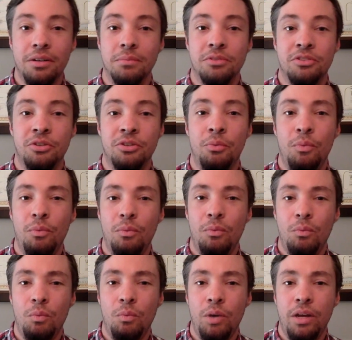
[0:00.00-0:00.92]
So
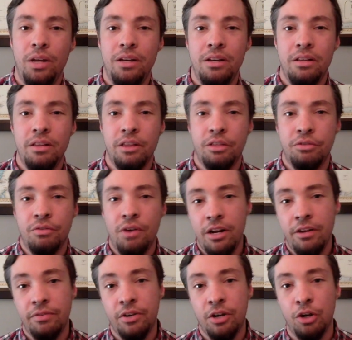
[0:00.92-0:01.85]
when the threat
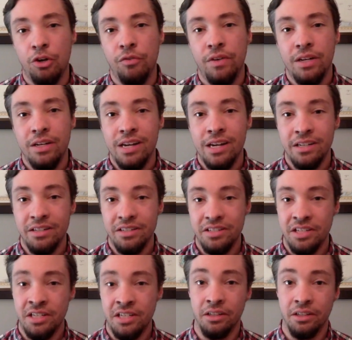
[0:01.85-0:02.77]
of
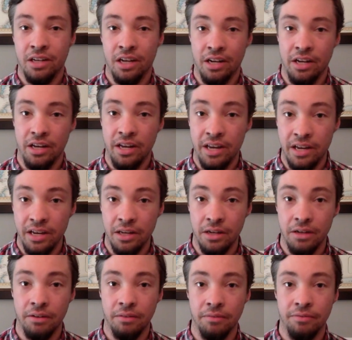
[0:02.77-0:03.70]
COVID-19 kind of hit,
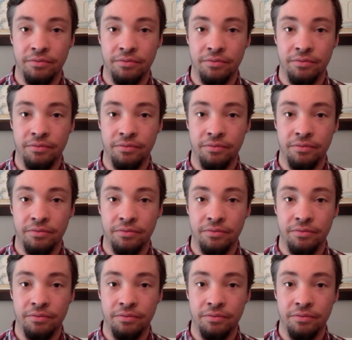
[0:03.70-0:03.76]
at